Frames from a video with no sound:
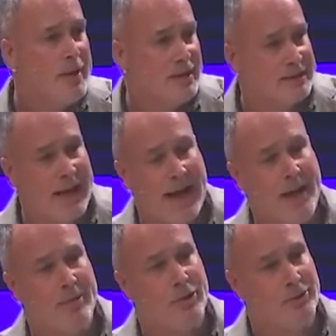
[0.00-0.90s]
be a
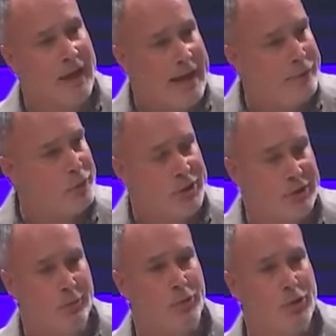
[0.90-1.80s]
time in your life,
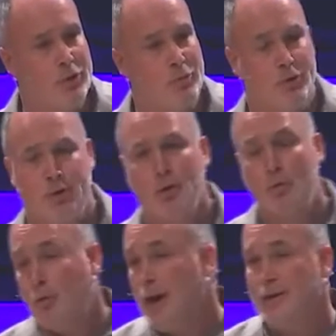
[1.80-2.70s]
Christian, when you're
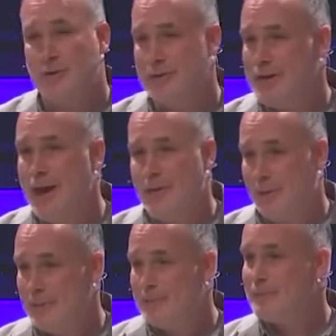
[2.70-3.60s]
one or the
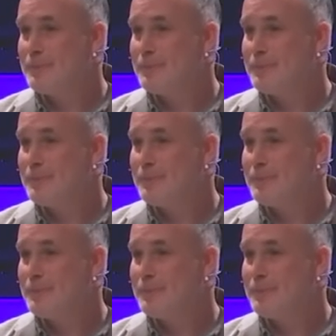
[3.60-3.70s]
other.